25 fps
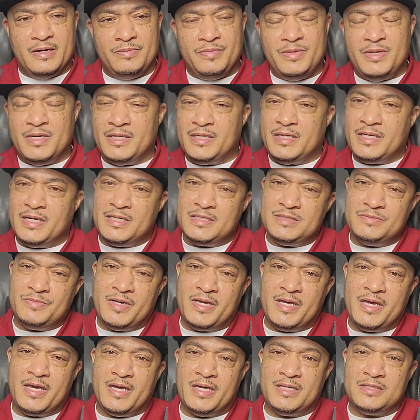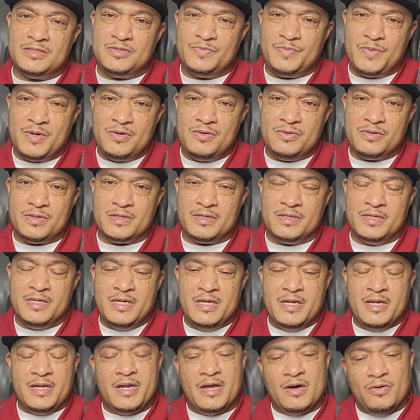me and Gasman hadn't spoken.
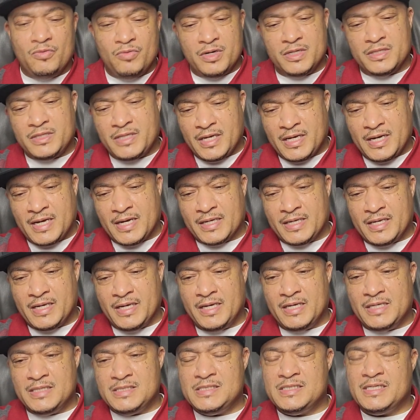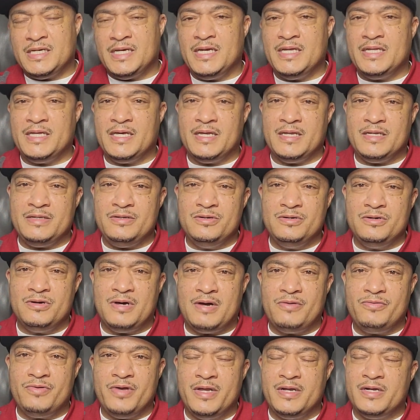Now, one thing I can say that, you know,
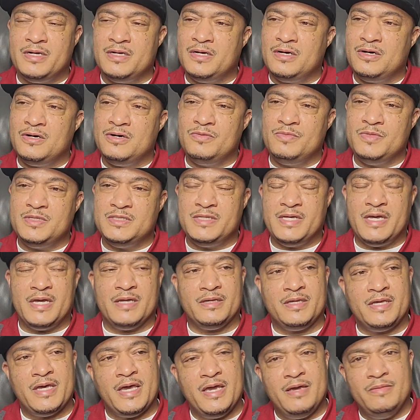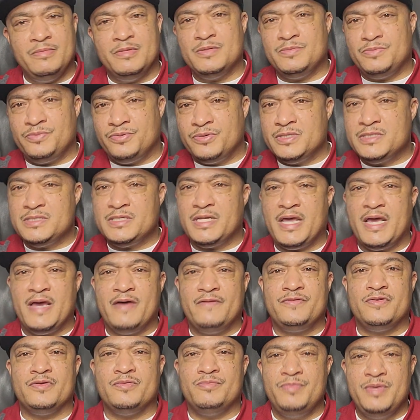I ran into homies that came to prison
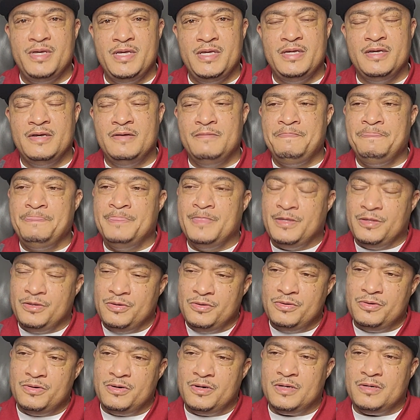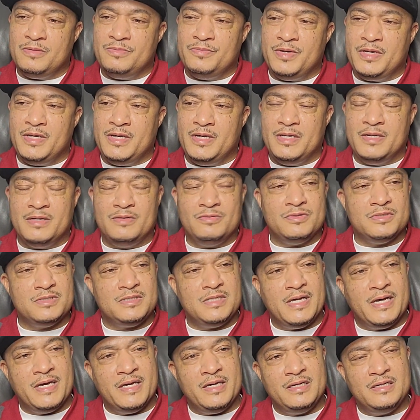after me, you know what I mean? And
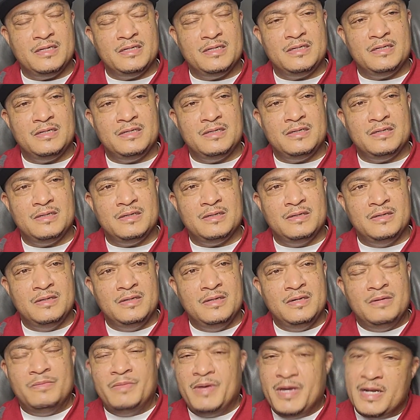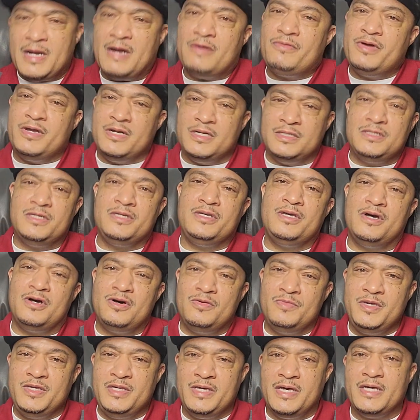was like, man, I ran into your
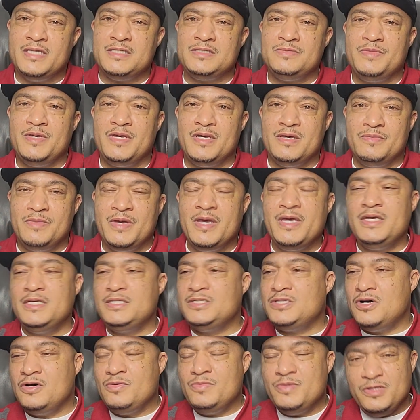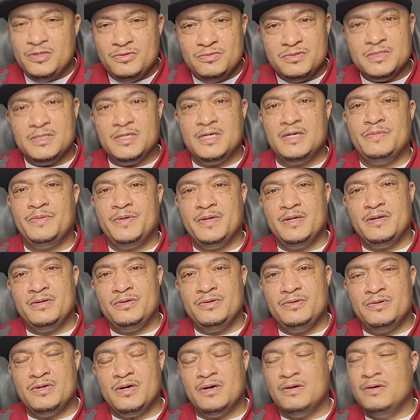homie Gasman, man. He told me you was up here,
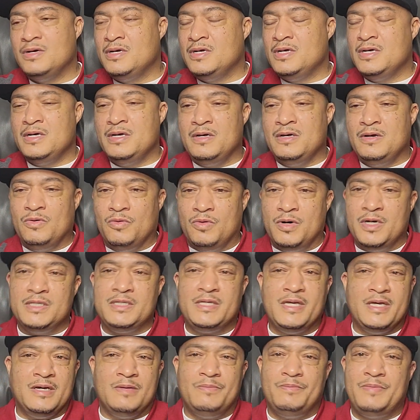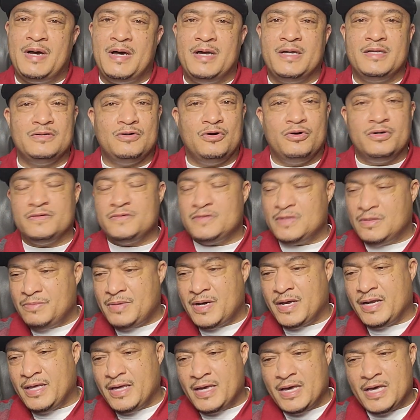you know. One thing about it, or
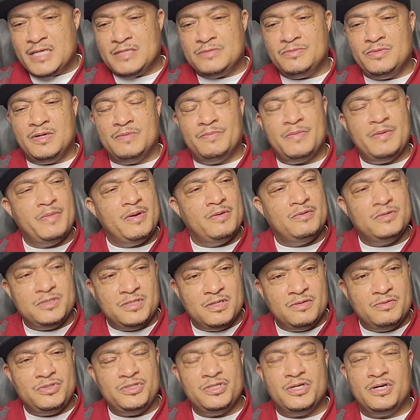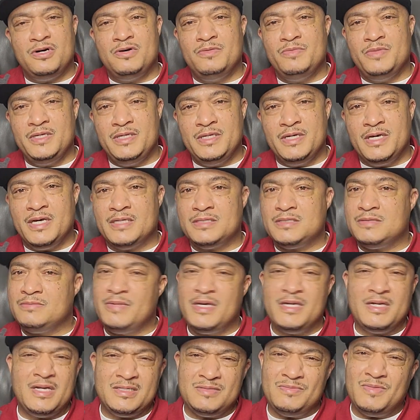somebody asked me, but man, what's up with your homie Guess?
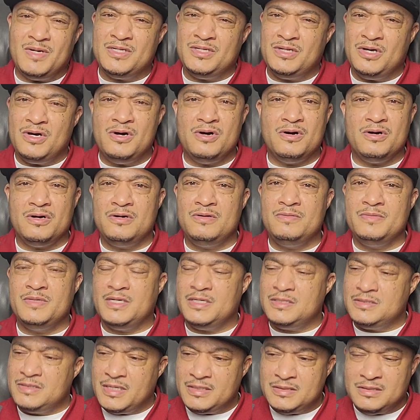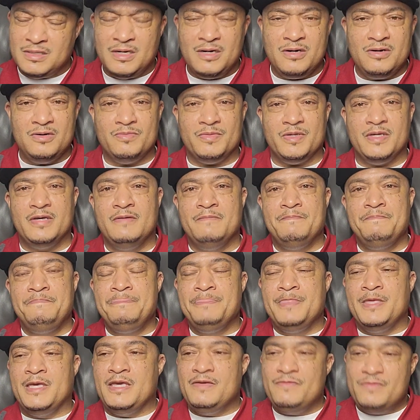Man, that's my dog, homie. That's the homie.
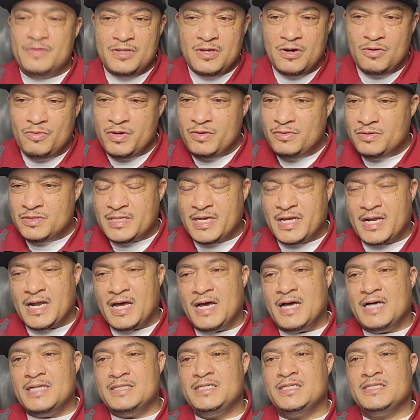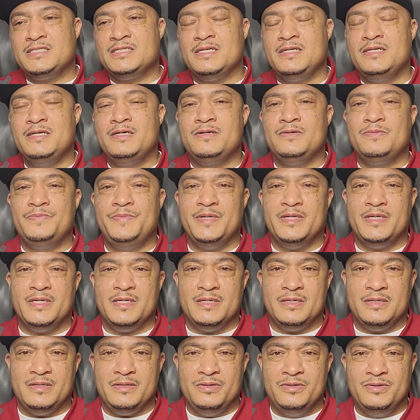Even though we was at odds just a little
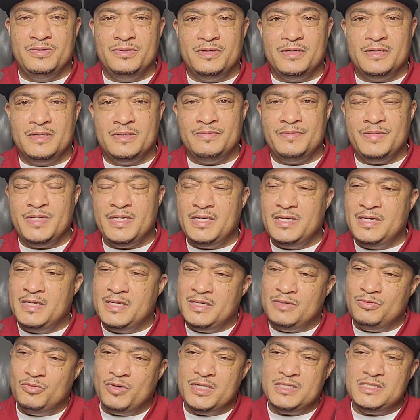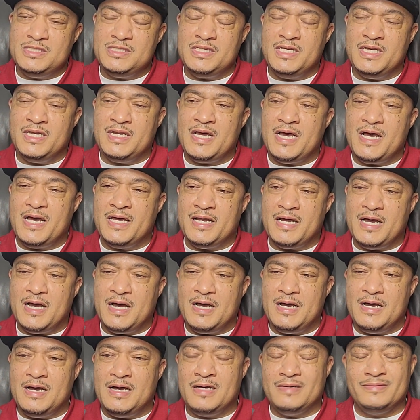bit, you know what I mean, and wasn't seeing eye to
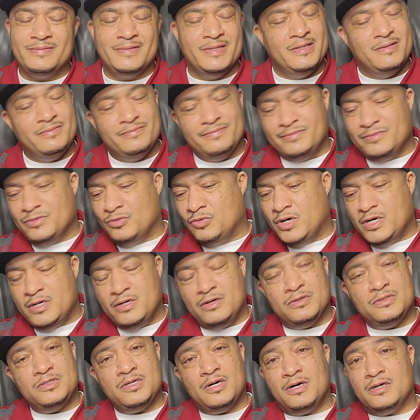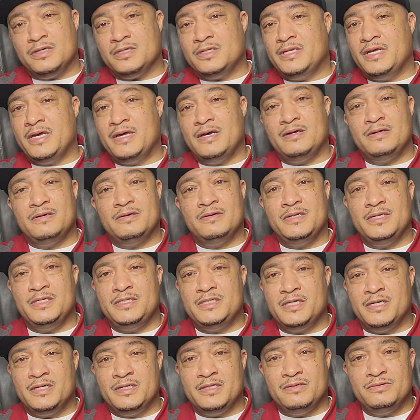eye, wasn't no talking down on
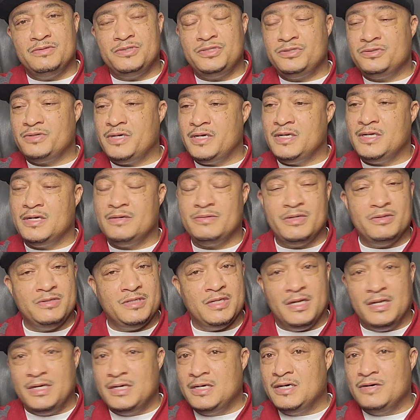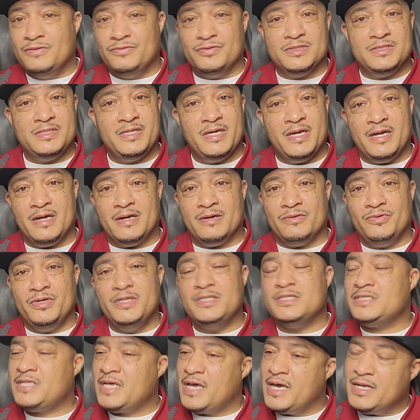each other. It was straight up. The love was there.
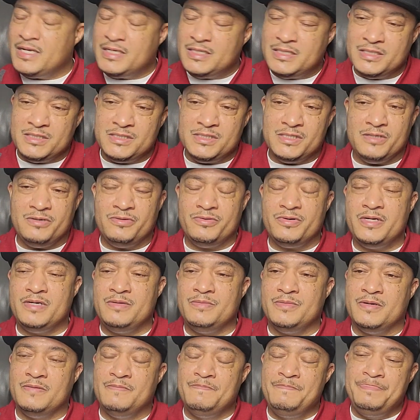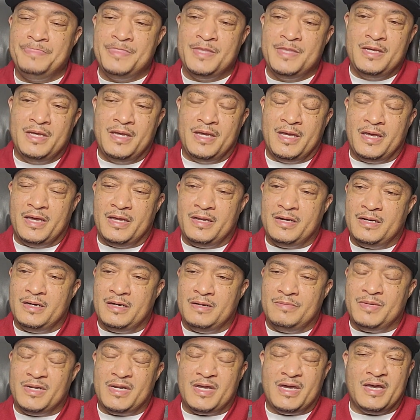We just had a disagreement. And
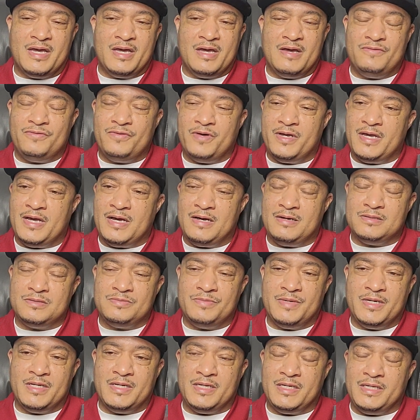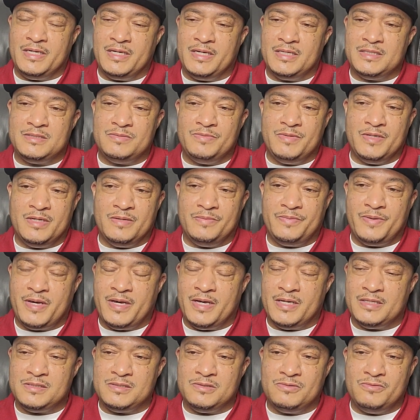in a halfway house, man, and Guess man
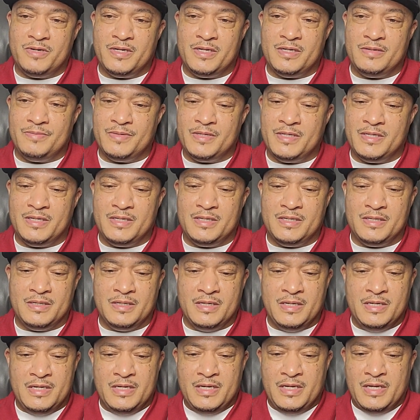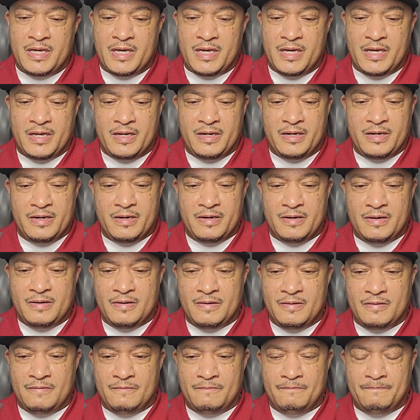passed away, man,
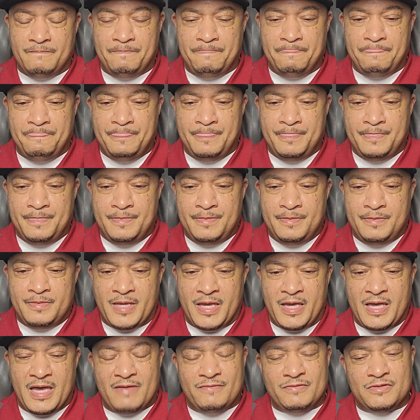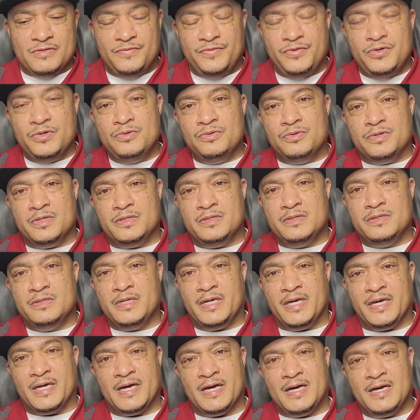and they have his viewing
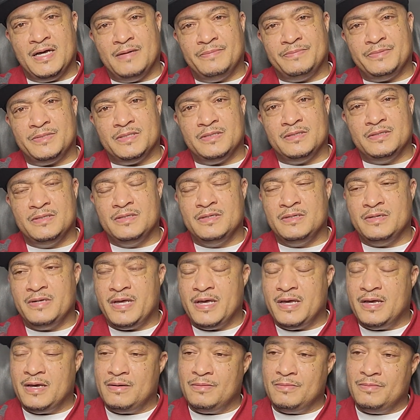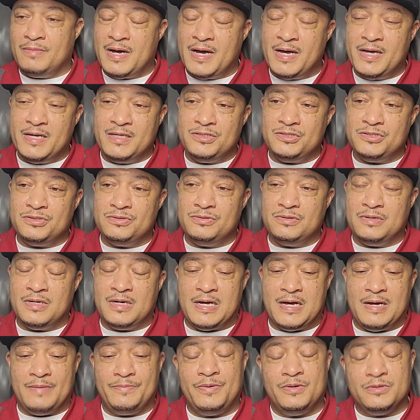in Compton. Now, mind you,
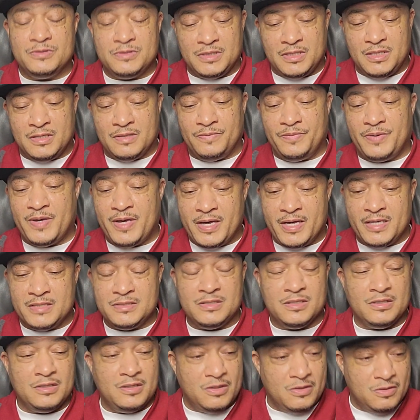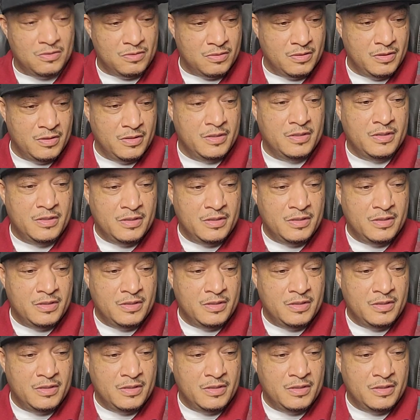I'm supposed to get a pass to go